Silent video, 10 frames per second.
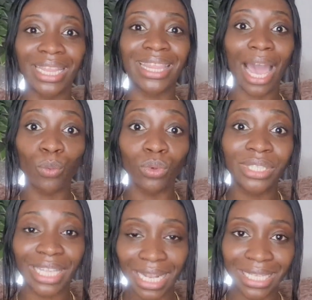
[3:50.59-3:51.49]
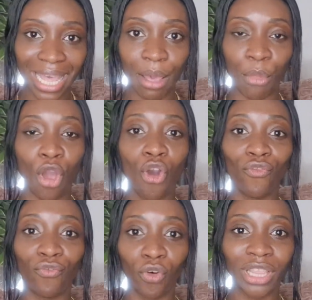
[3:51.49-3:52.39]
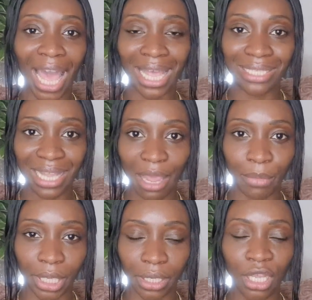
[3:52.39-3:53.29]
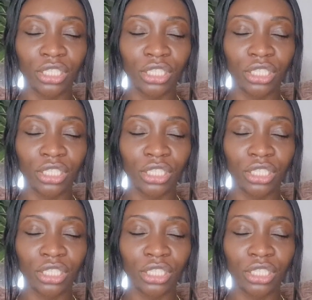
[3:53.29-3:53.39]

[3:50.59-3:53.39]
that will send them for that assignment.